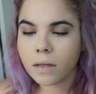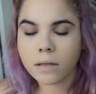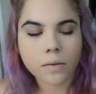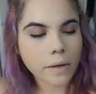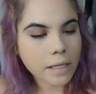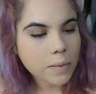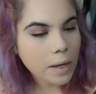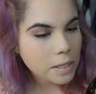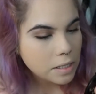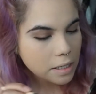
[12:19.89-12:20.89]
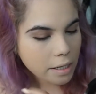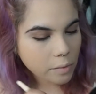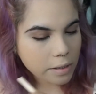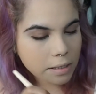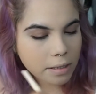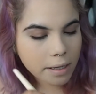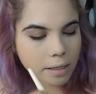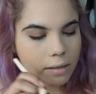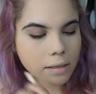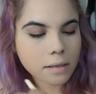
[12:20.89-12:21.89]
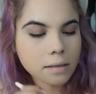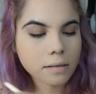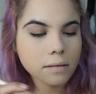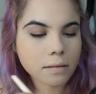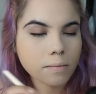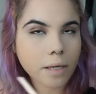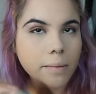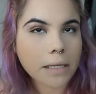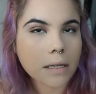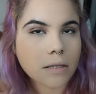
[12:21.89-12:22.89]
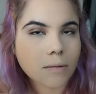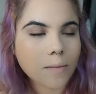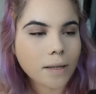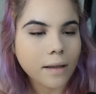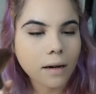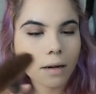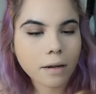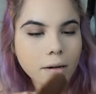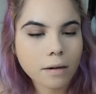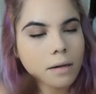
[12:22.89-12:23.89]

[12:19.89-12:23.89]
So when I swatched it, it wasn't that pigmented, so I'm gonna put a lot on here,